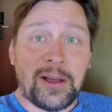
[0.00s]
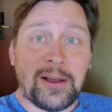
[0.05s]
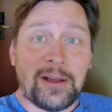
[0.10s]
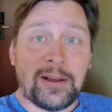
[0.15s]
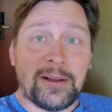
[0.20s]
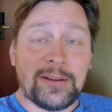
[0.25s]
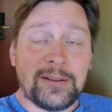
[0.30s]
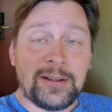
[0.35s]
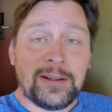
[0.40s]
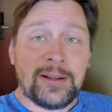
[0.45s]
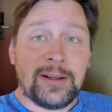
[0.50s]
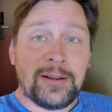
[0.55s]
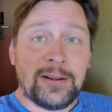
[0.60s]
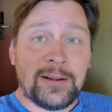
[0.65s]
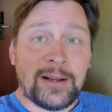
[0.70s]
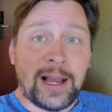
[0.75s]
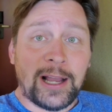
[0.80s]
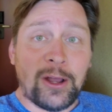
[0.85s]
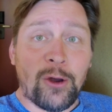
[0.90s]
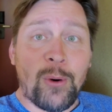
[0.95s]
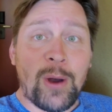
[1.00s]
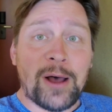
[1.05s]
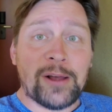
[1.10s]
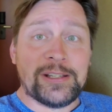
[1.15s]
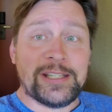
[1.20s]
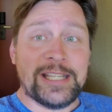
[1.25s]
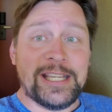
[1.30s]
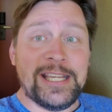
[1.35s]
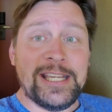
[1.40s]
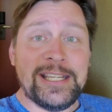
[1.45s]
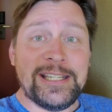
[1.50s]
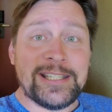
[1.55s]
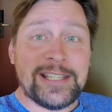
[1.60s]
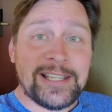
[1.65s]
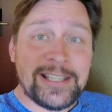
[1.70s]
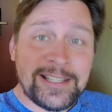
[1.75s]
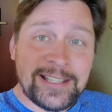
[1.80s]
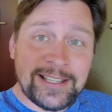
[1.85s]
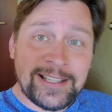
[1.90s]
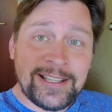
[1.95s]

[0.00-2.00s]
I go out to eat